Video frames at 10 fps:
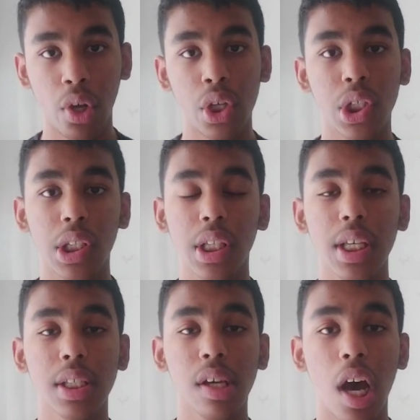So
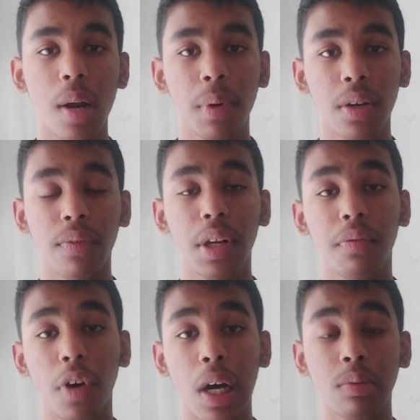this carbon will
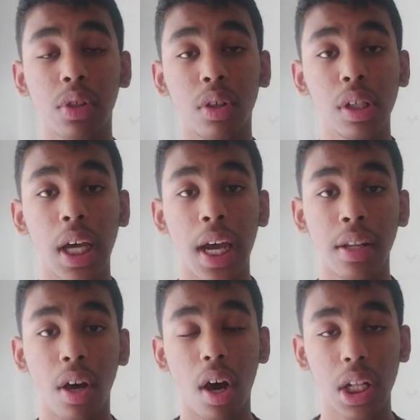form coal and
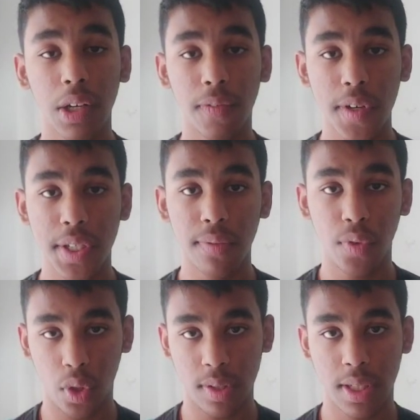all the fossil
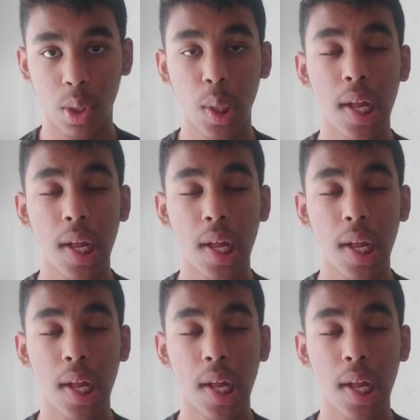fuels.